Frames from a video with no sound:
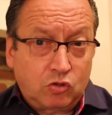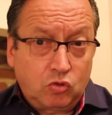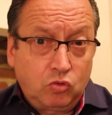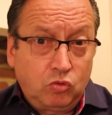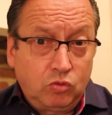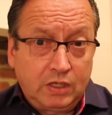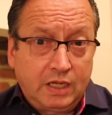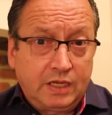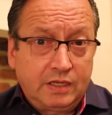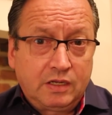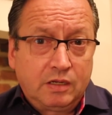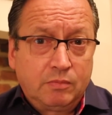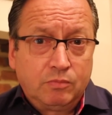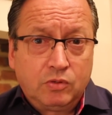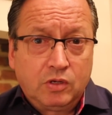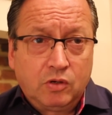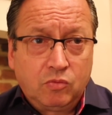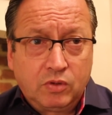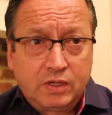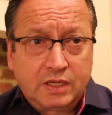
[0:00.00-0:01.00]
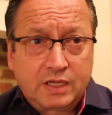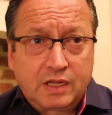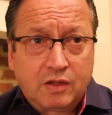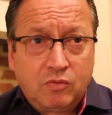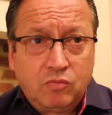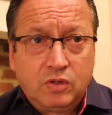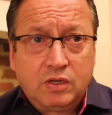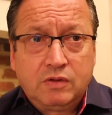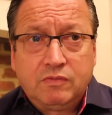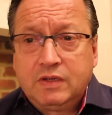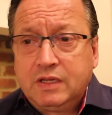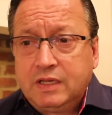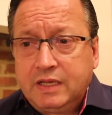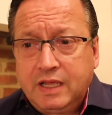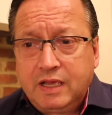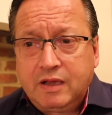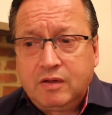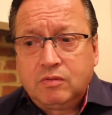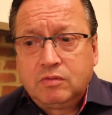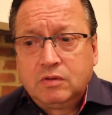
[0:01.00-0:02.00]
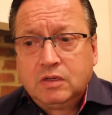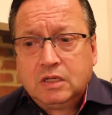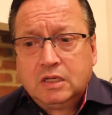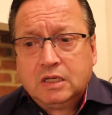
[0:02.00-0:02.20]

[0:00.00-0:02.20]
call that number, I want to get rid of it now.